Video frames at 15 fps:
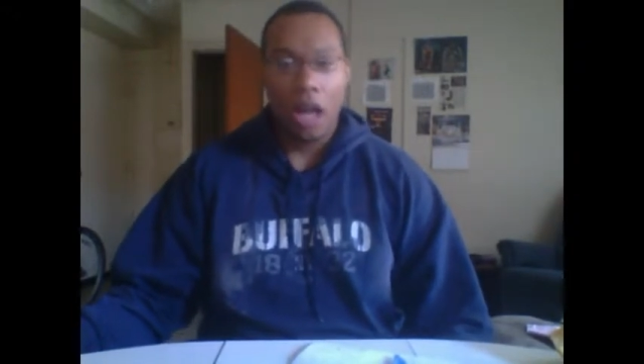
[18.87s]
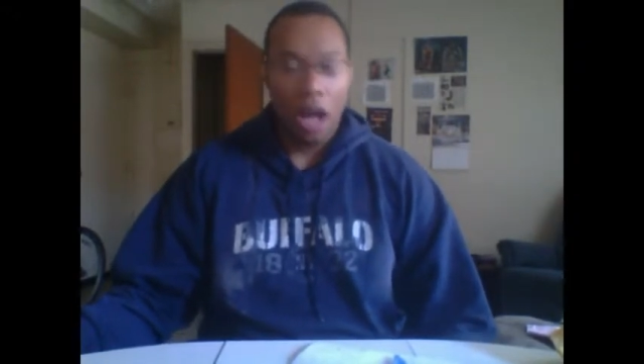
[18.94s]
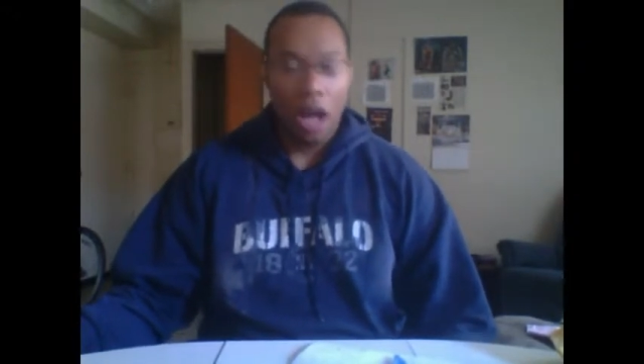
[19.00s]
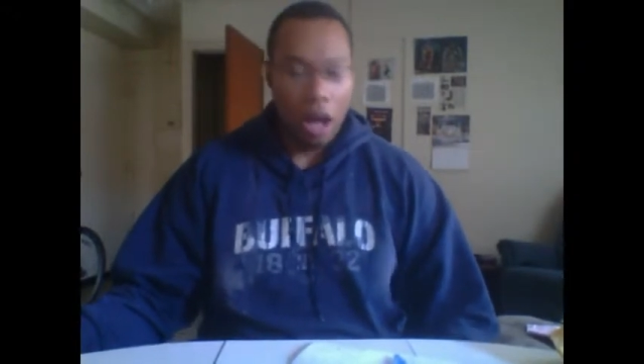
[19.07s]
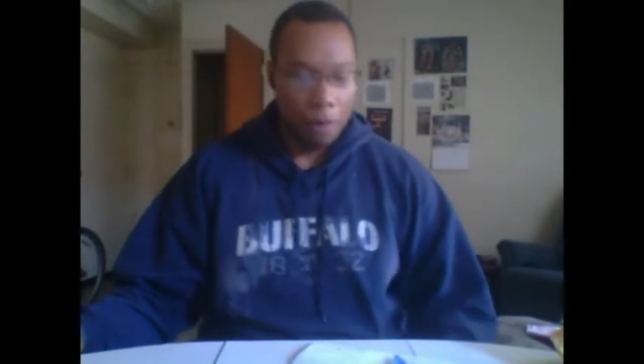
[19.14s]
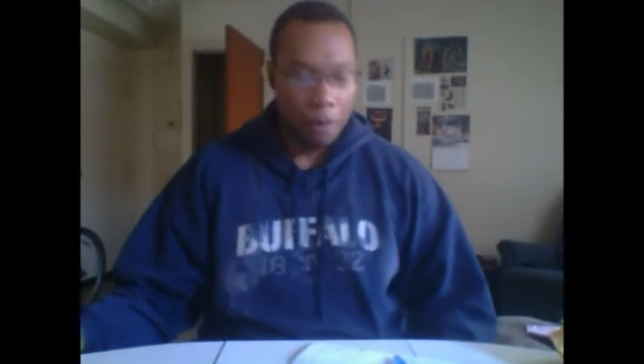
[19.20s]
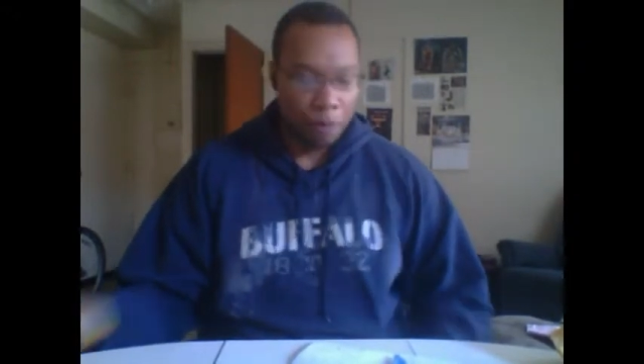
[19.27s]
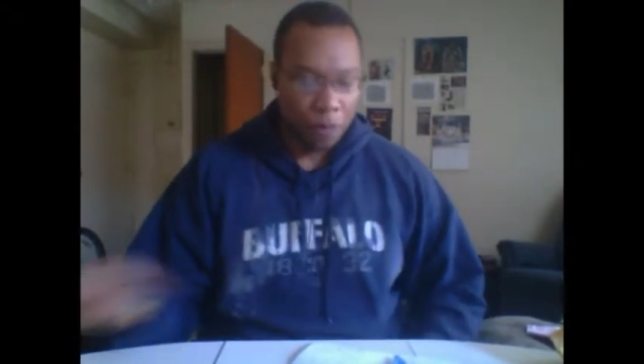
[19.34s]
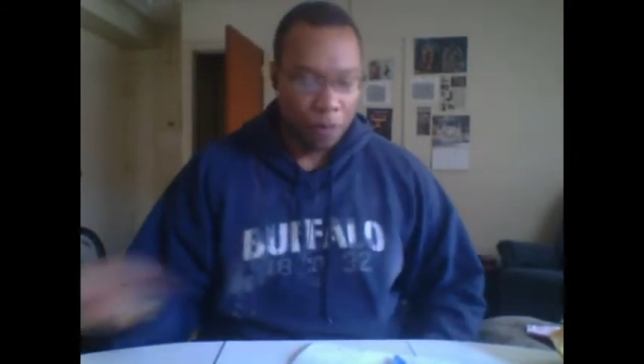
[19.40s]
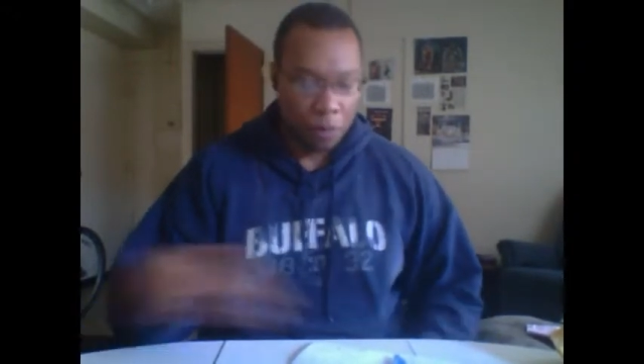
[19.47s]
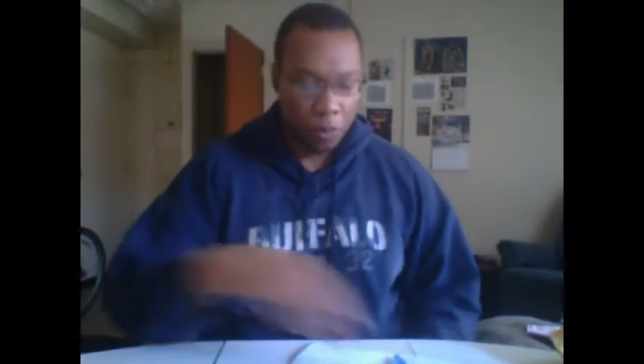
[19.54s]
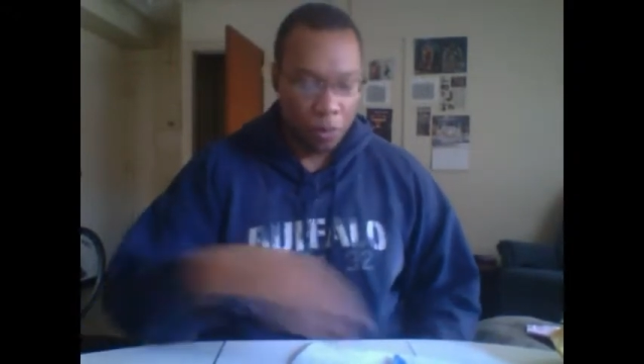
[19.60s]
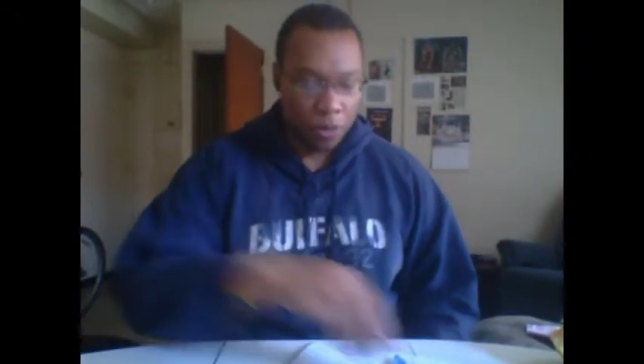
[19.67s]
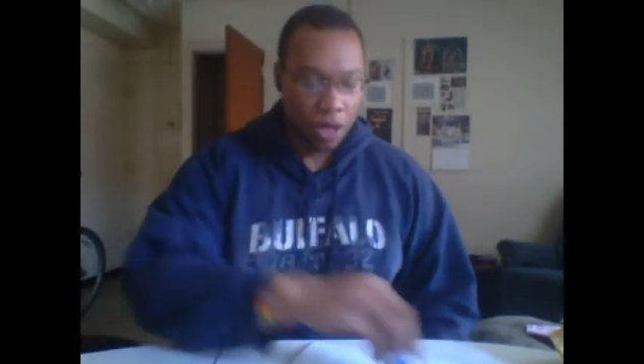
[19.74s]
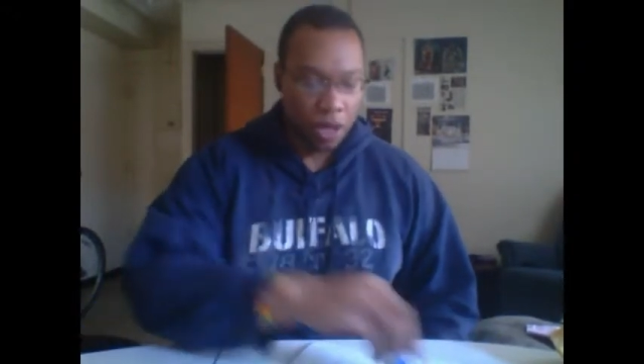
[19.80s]
But
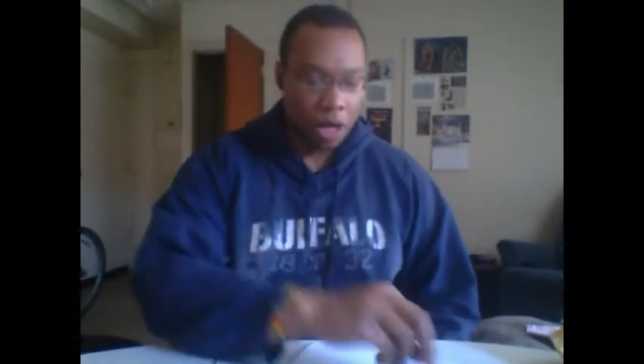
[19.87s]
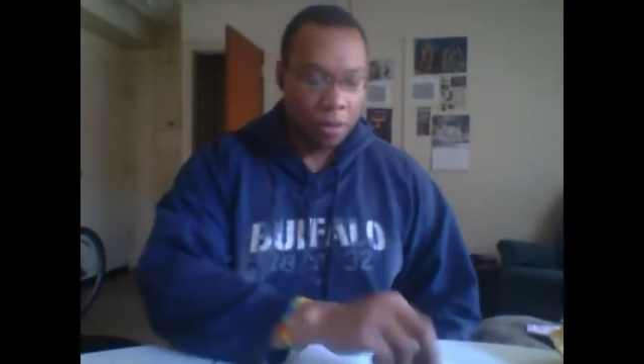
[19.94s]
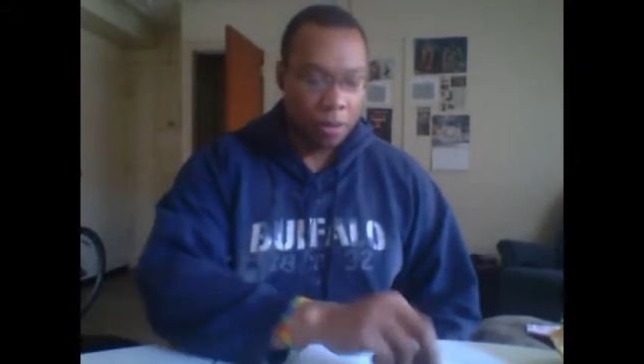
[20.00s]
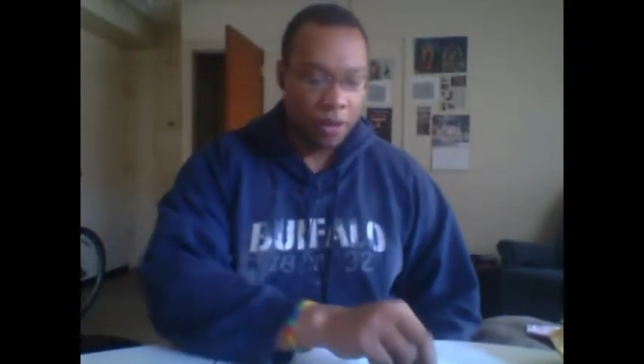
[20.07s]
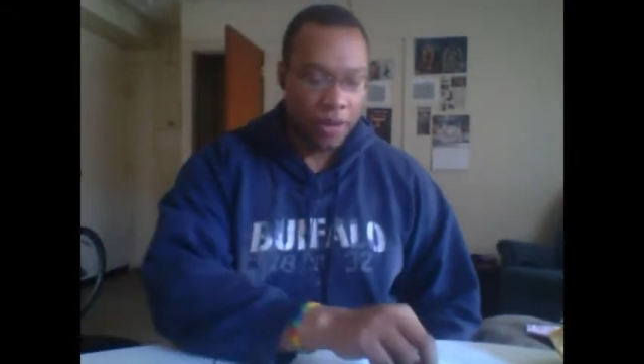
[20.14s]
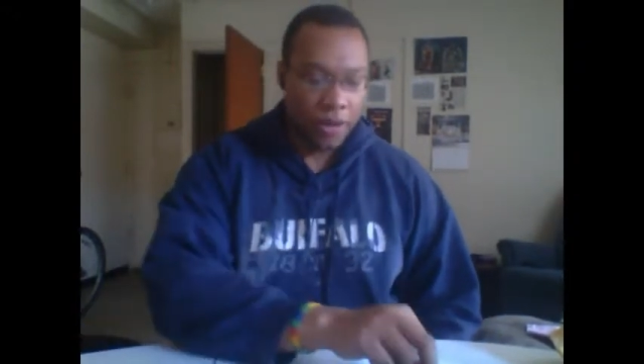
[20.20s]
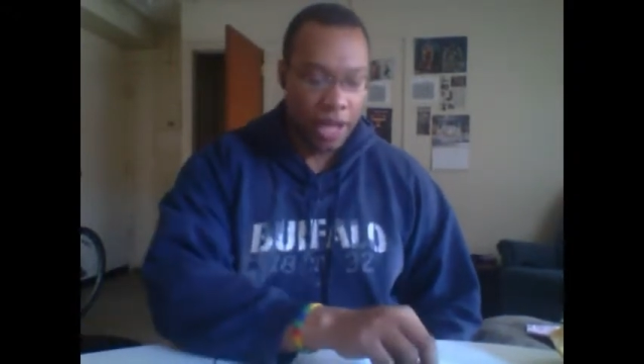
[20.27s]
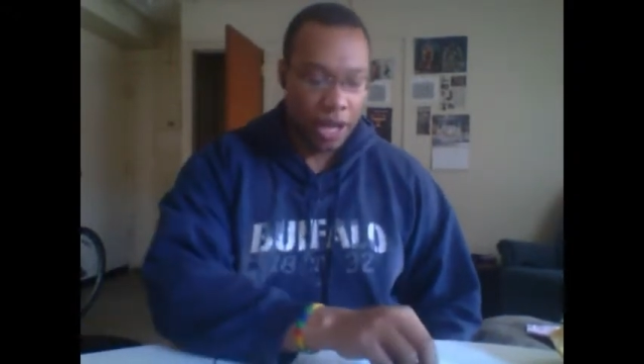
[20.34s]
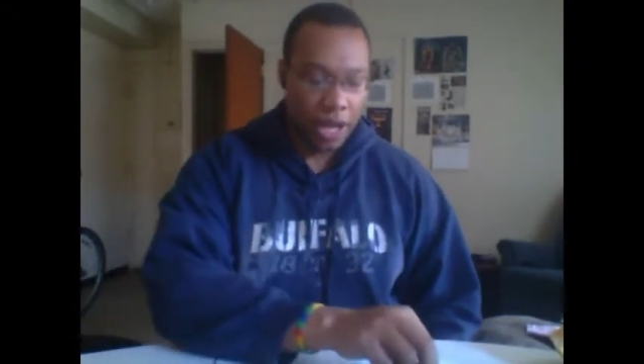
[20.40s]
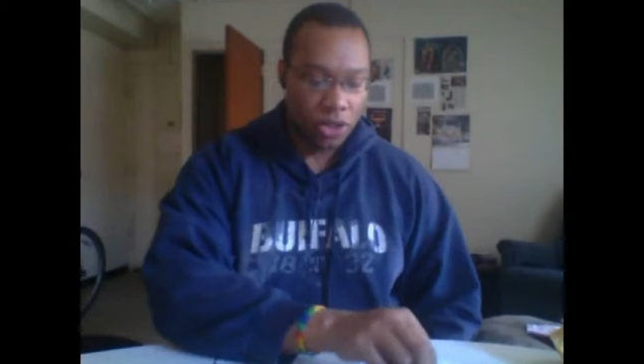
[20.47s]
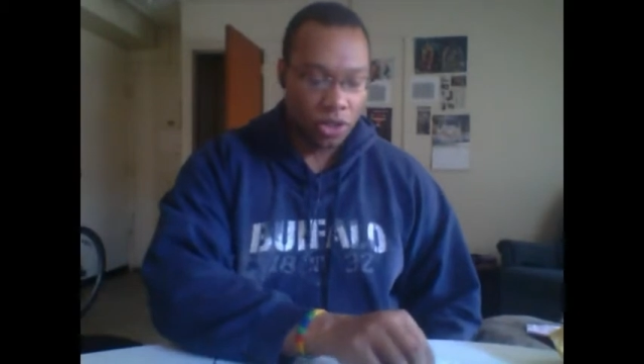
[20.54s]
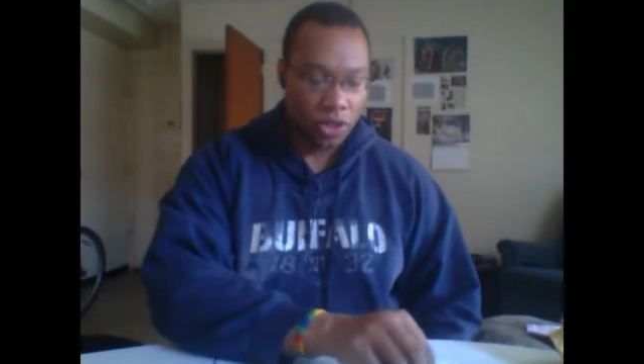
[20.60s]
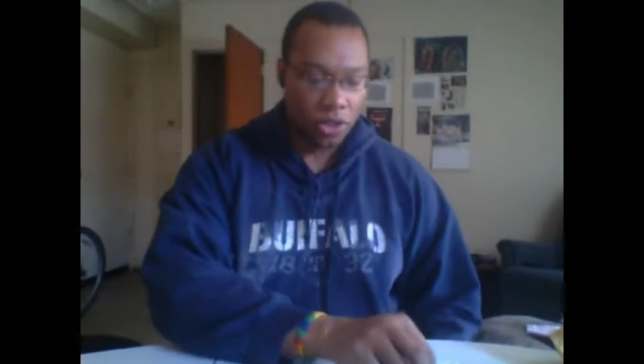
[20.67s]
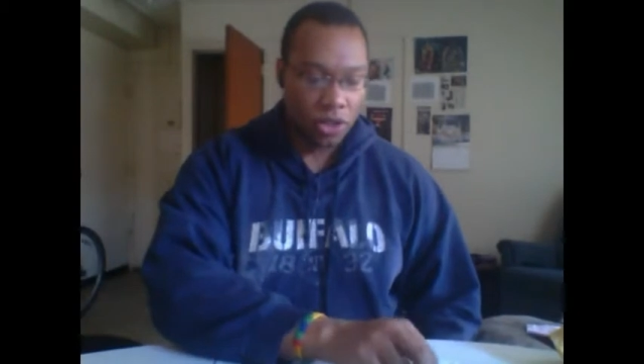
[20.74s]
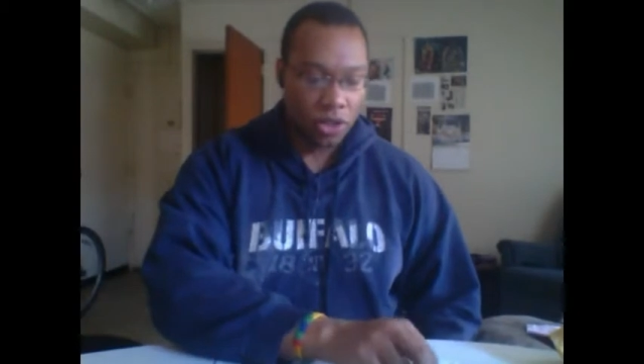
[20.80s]
we're talking about
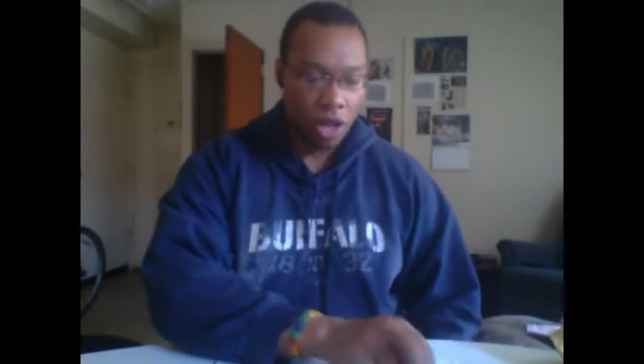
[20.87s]
vacations.